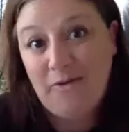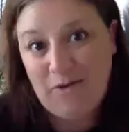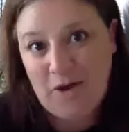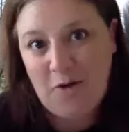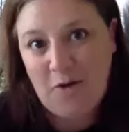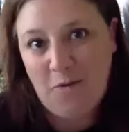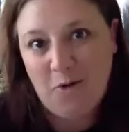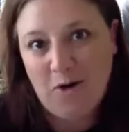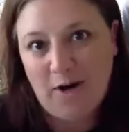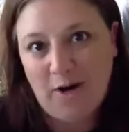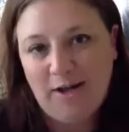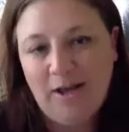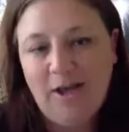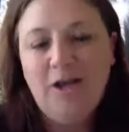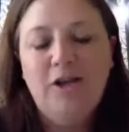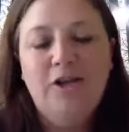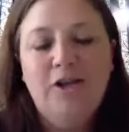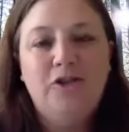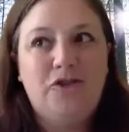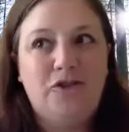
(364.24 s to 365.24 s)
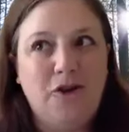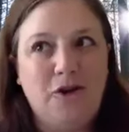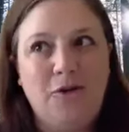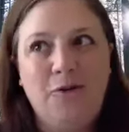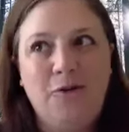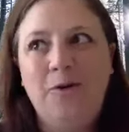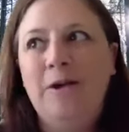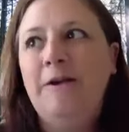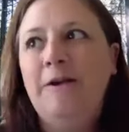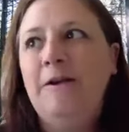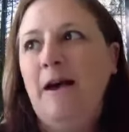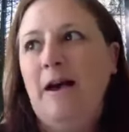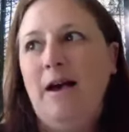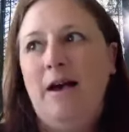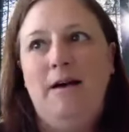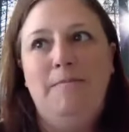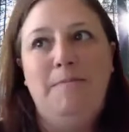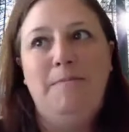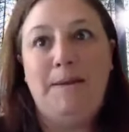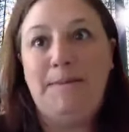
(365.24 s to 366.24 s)
the homework. So
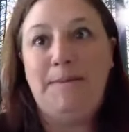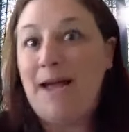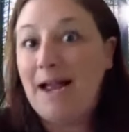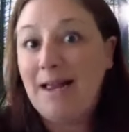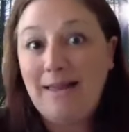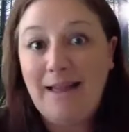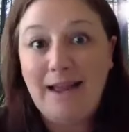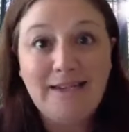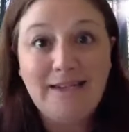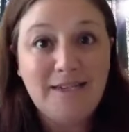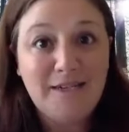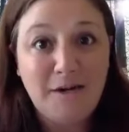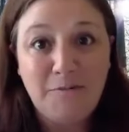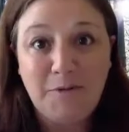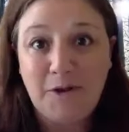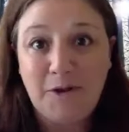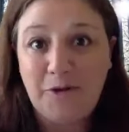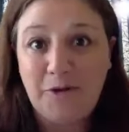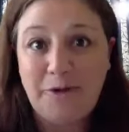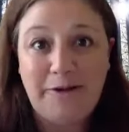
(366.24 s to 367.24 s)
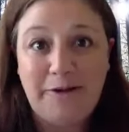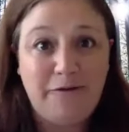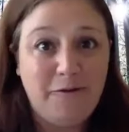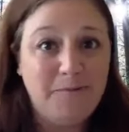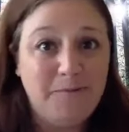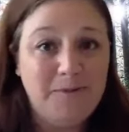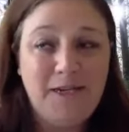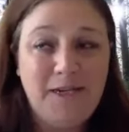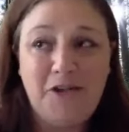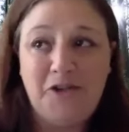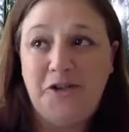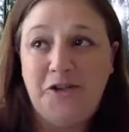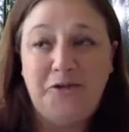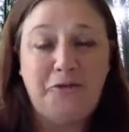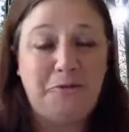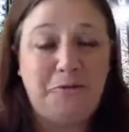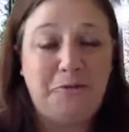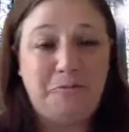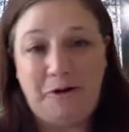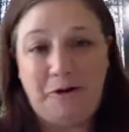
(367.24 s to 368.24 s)
maybe I liked number 3 from section
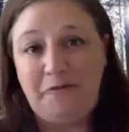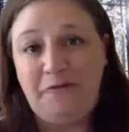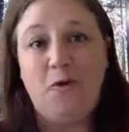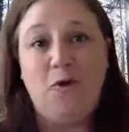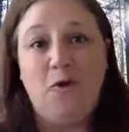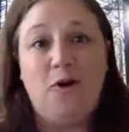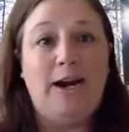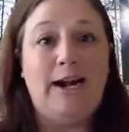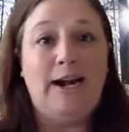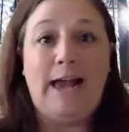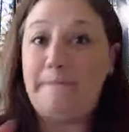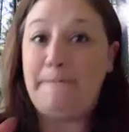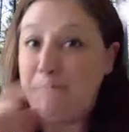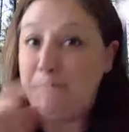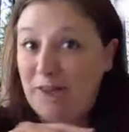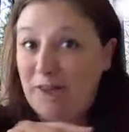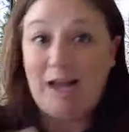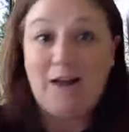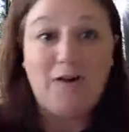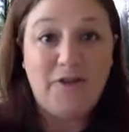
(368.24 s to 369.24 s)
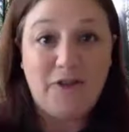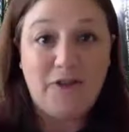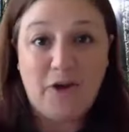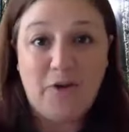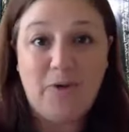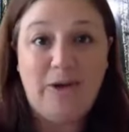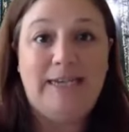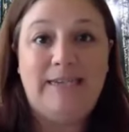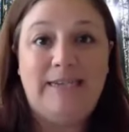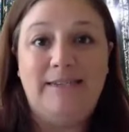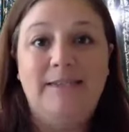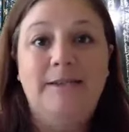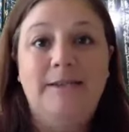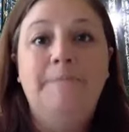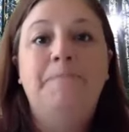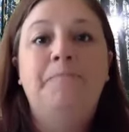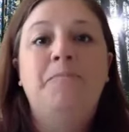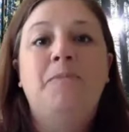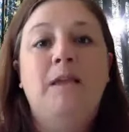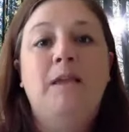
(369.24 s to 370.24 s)
3.4 and I put that on the quiz.
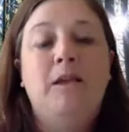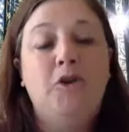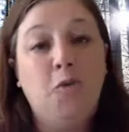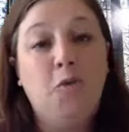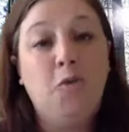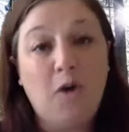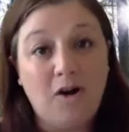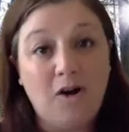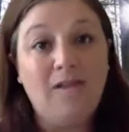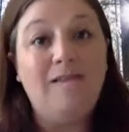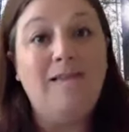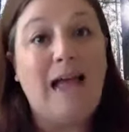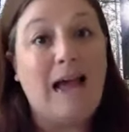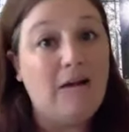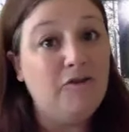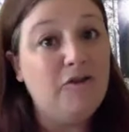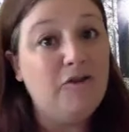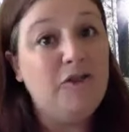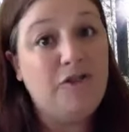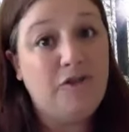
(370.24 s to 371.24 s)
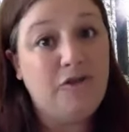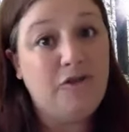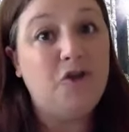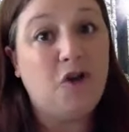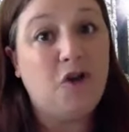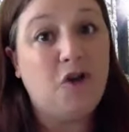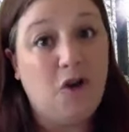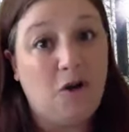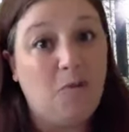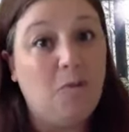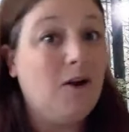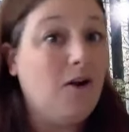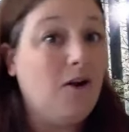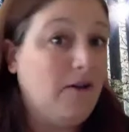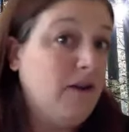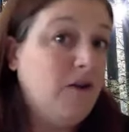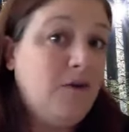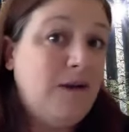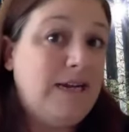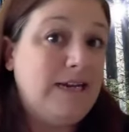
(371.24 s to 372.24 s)
You are allowed to use your homework on
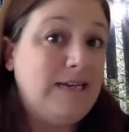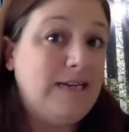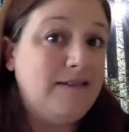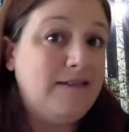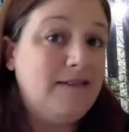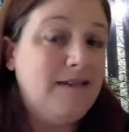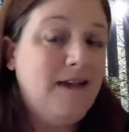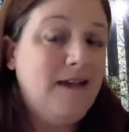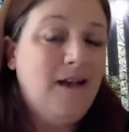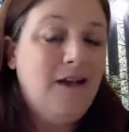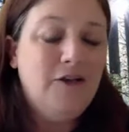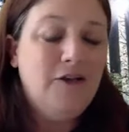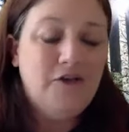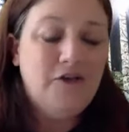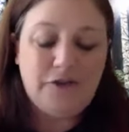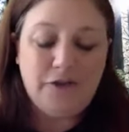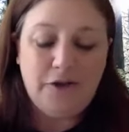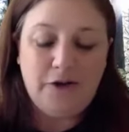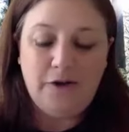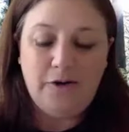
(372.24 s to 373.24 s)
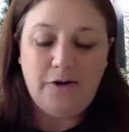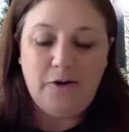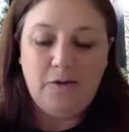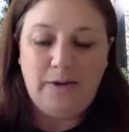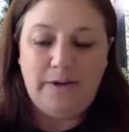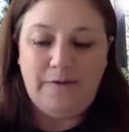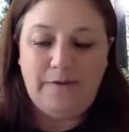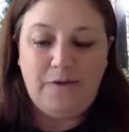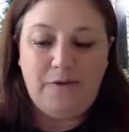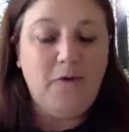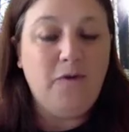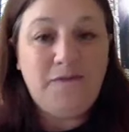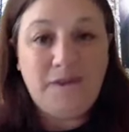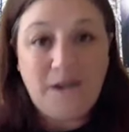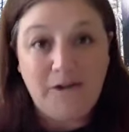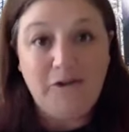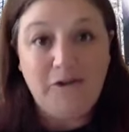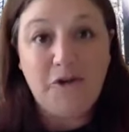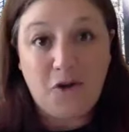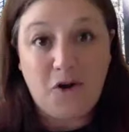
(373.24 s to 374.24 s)
the quiz. So if you've
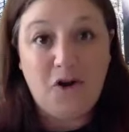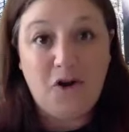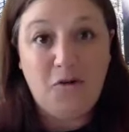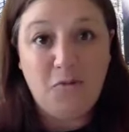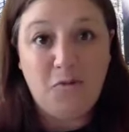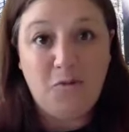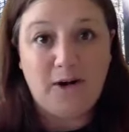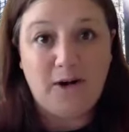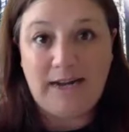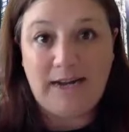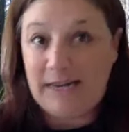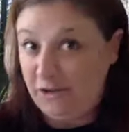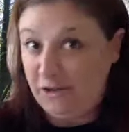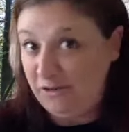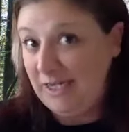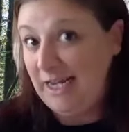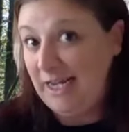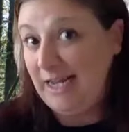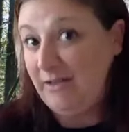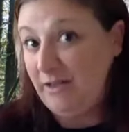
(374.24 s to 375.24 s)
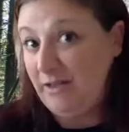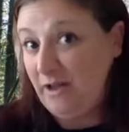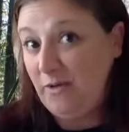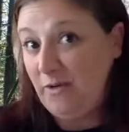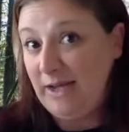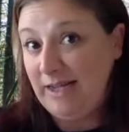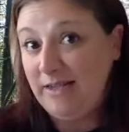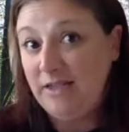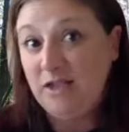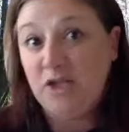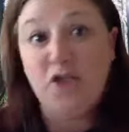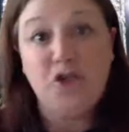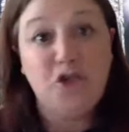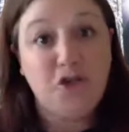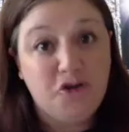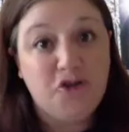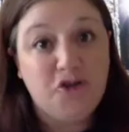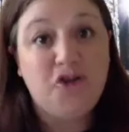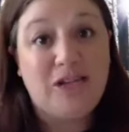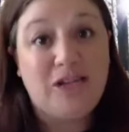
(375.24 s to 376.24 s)
done your homework and you take the quiz,
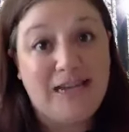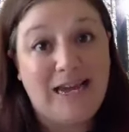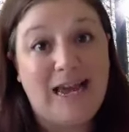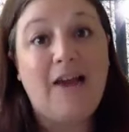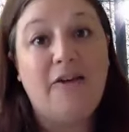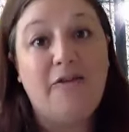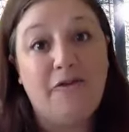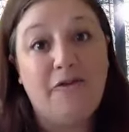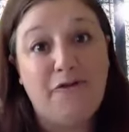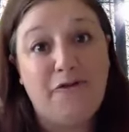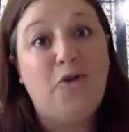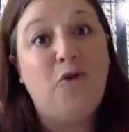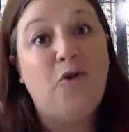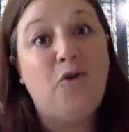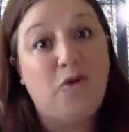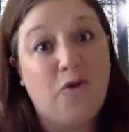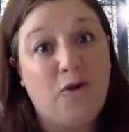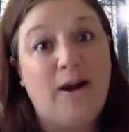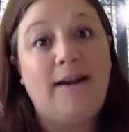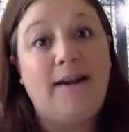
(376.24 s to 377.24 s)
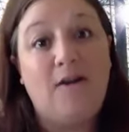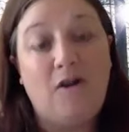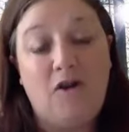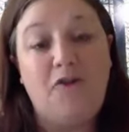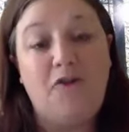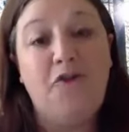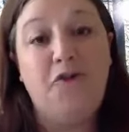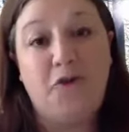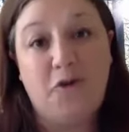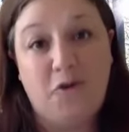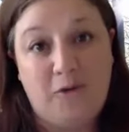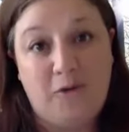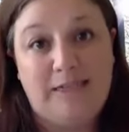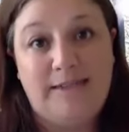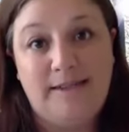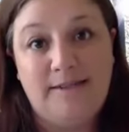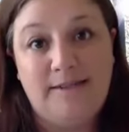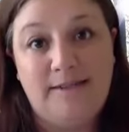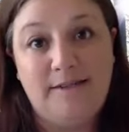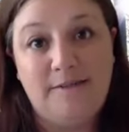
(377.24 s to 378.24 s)
you should get full credit on your
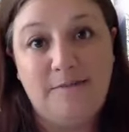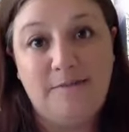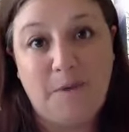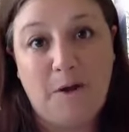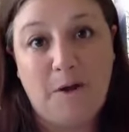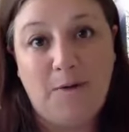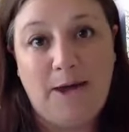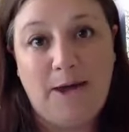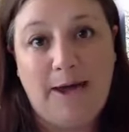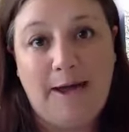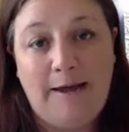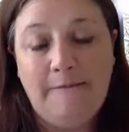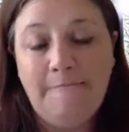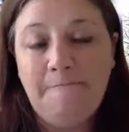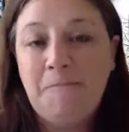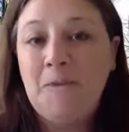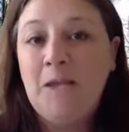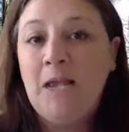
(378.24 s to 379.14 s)
quizzes, okay?